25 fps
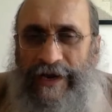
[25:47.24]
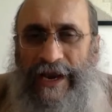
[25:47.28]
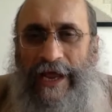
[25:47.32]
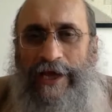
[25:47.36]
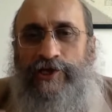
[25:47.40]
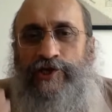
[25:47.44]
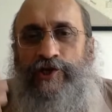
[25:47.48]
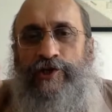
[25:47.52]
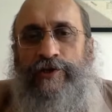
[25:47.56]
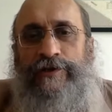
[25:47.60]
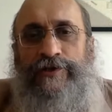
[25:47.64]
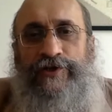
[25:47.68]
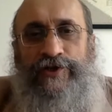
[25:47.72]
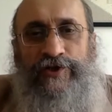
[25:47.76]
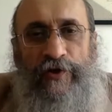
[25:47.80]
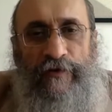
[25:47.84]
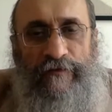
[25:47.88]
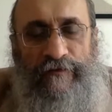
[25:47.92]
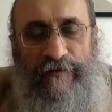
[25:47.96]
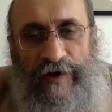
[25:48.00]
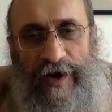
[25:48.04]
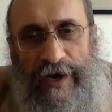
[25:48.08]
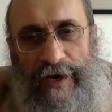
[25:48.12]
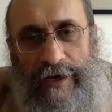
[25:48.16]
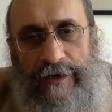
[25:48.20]
national
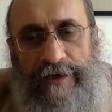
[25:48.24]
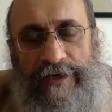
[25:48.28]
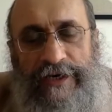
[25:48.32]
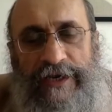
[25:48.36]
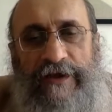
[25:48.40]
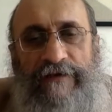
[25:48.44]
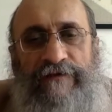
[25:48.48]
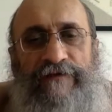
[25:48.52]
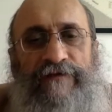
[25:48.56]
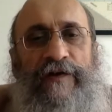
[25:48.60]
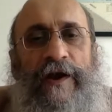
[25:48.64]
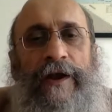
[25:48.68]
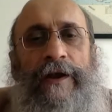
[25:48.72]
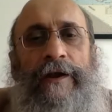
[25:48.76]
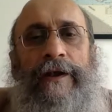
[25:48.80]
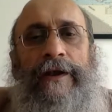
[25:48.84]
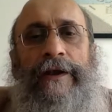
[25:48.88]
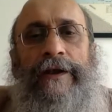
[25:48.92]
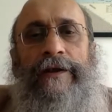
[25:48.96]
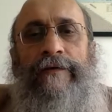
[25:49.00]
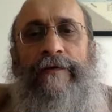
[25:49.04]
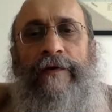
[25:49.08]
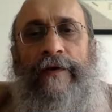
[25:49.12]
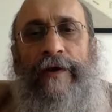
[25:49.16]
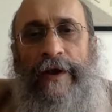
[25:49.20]
sovereignty
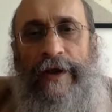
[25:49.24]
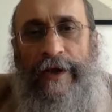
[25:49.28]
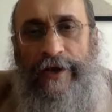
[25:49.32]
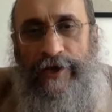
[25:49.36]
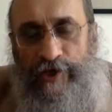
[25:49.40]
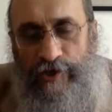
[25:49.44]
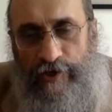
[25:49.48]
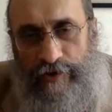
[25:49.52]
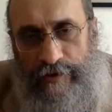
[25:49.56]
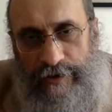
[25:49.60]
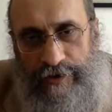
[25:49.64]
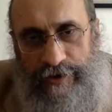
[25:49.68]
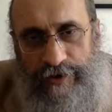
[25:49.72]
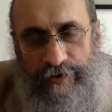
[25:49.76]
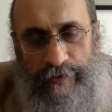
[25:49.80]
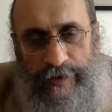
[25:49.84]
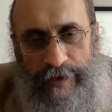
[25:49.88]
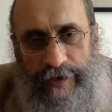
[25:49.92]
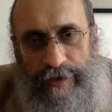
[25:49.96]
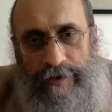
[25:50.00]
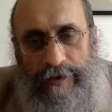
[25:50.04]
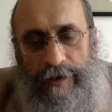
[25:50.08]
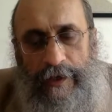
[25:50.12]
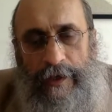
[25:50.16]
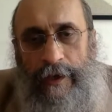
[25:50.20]
friendly relations
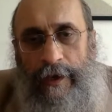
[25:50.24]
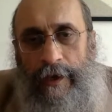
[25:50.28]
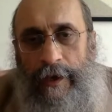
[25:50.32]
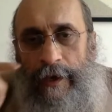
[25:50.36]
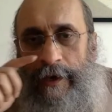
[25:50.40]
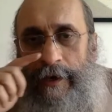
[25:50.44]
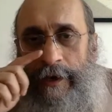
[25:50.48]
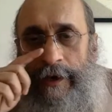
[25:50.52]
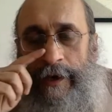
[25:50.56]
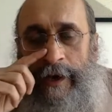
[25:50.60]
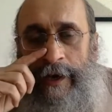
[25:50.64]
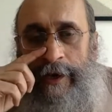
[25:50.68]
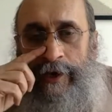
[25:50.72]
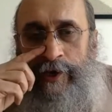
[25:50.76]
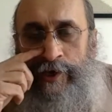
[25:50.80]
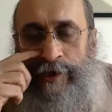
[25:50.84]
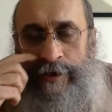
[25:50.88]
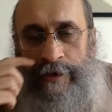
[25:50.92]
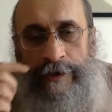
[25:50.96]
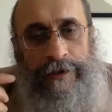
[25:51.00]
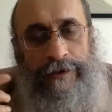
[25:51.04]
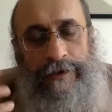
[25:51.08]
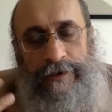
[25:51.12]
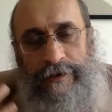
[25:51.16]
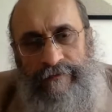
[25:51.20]
with
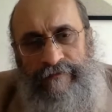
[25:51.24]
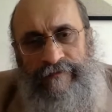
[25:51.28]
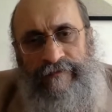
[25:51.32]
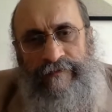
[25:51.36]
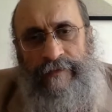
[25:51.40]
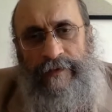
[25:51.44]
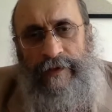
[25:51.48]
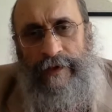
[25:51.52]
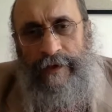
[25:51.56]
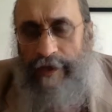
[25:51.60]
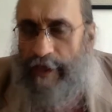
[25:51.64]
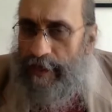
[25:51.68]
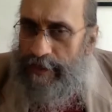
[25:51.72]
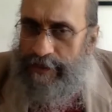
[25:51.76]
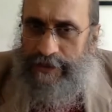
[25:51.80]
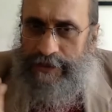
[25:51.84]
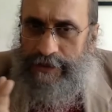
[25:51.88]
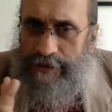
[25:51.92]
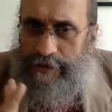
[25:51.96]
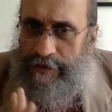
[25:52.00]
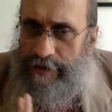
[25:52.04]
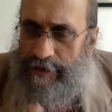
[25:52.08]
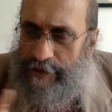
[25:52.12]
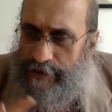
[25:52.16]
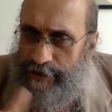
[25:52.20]
nations
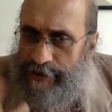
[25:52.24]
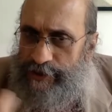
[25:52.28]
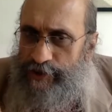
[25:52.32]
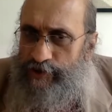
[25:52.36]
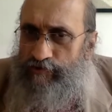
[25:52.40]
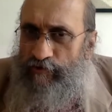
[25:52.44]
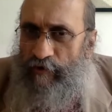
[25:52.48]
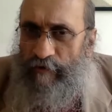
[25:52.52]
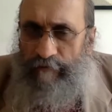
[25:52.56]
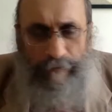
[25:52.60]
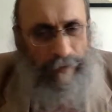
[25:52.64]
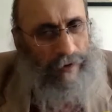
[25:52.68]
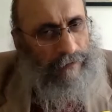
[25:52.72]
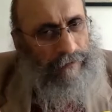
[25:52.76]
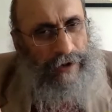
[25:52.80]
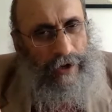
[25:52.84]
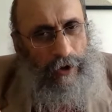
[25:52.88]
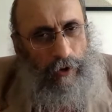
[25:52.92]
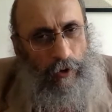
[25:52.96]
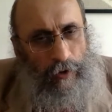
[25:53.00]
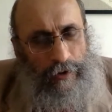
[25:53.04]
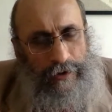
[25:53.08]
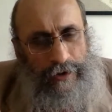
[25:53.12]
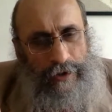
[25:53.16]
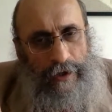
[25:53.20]
yes this issue of
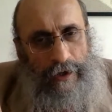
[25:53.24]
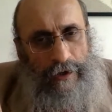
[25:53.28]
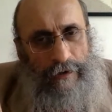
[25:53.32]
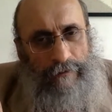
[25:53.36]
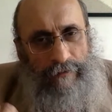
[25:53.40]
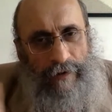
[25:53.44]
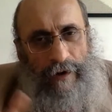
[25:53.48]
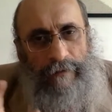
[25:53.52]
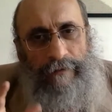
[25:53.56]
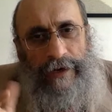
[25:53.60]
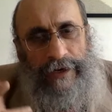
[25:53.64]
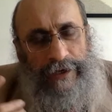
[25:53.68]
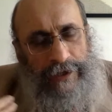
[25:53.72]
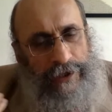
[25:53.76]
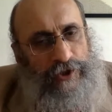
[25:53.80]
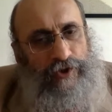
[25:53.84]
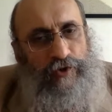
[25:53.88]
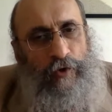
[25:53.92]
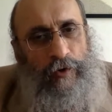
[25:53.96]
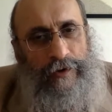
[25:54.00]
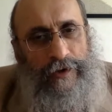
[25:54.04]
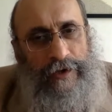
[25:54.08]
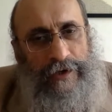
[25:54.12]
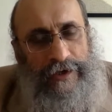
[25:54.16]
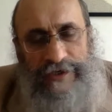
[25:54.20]
public order public
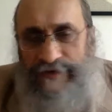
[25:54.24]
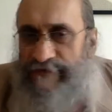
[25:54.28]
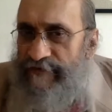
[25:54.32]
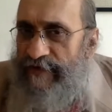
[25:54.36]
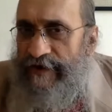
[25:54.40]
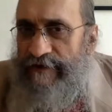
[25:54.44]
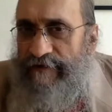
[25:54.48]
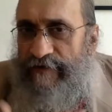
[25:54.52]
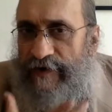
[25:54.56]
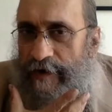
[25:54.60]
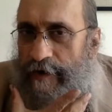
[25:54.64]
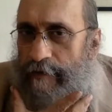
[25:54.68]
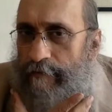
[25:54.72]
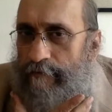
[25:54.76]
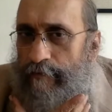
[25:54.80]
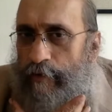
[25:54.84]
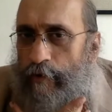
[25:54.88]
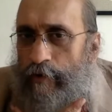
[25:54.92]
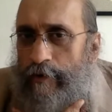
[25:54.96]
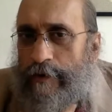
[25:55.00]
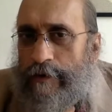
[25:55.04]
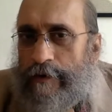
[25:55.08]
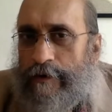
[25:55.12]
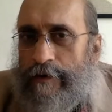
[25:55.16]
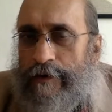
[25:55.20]
disorder is very very
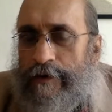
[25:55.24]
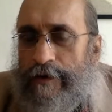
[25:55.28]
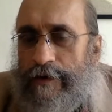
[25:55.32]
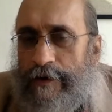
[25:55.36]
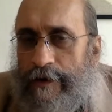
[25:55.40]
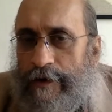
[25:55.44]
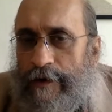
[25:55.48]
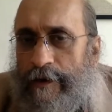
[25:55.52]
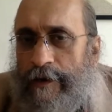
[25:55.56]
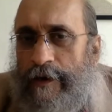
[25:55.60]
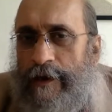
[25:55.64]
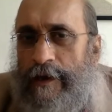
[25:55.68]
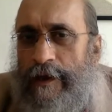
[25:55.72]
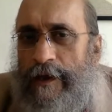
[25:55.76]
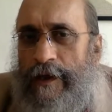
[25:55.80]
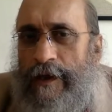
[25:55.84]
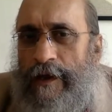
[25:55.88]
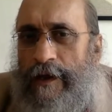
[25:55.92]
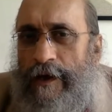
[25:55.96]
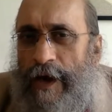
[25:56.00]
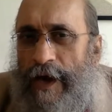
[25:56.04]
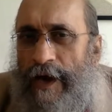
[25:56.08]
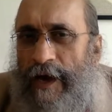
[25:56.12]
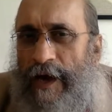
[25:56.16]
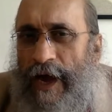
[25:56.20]
important
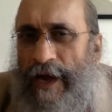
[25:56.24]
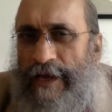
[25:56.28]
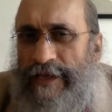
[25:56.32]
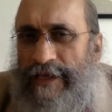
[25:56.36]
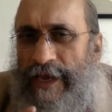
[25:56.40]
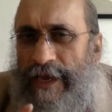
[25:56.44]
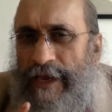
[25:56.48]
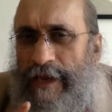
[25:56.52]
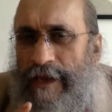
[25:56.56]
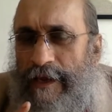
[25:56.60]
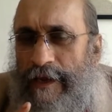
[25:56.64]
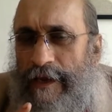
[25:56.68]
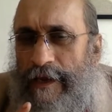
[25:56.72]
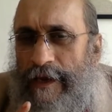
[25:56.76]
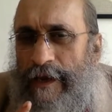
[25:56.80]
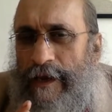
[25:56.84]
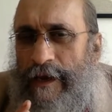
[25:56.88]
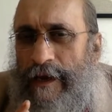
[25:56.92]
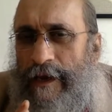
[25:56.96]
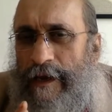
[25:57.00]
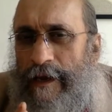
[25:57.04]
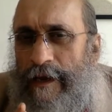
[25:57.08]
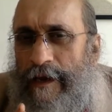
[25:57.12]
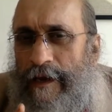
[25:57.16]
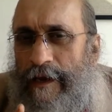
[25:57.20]
uh, i think
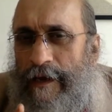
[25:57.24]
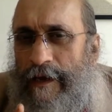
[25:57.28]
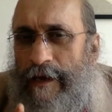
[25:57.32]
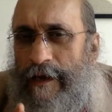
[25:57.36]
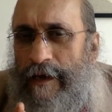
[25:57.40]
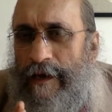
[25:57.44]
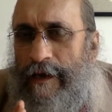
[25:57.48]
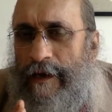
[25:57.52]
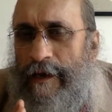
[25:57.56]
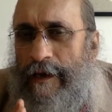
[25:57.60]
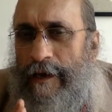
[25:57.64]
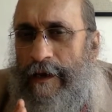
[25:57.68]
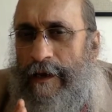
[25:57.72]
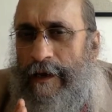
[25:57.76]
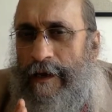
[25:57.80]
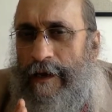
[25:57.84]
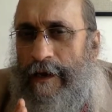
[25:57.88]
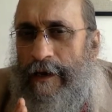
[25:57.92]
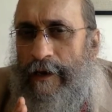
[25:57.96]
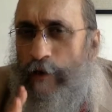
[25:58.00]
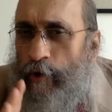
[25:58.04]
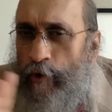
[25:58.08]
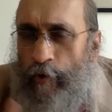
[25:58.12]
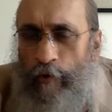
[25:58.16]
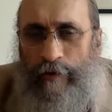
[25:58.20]

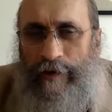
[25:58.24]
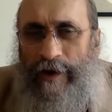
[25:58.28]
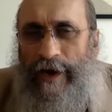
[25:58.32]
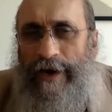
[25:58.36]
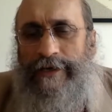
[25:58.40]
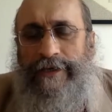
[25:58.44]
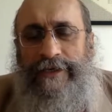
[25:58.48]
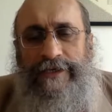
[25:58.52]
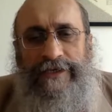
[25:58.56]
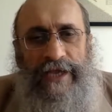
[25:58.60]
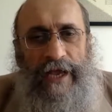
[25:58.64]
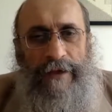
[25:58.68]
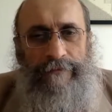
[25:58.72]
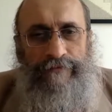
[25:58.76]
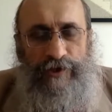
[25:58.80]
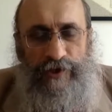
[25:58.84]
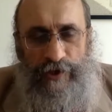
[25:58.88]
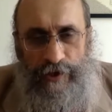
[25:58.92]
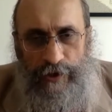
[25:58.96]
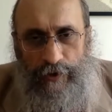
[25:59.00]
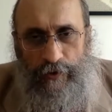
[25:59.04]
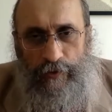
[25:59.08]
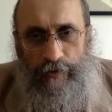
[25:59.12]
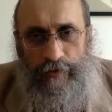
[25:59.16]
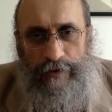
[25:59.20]
no right is
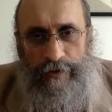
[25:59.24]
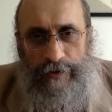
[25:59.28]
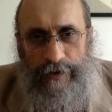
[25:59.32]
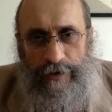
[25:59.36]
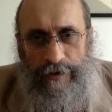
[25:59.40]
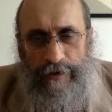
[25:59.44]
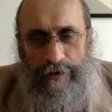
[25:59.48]
absolute.